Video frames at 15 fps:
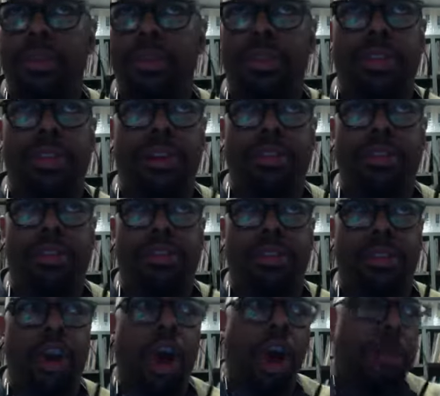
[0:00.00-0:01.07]
there's
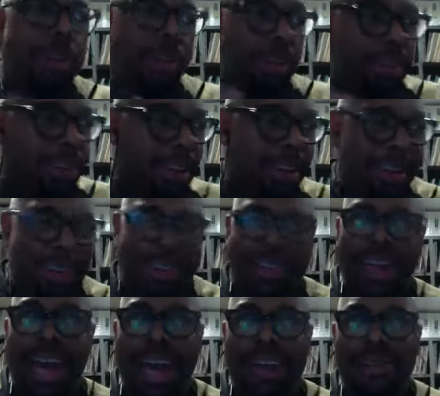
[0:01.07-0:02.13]
garbage
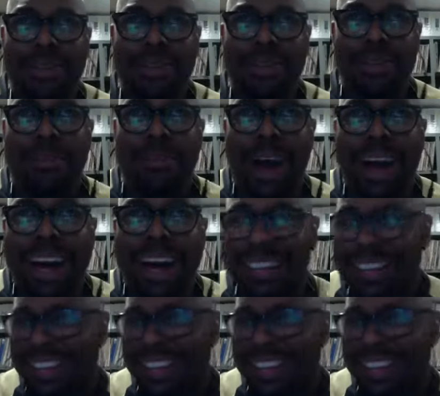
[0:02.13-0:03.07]
inside of the box.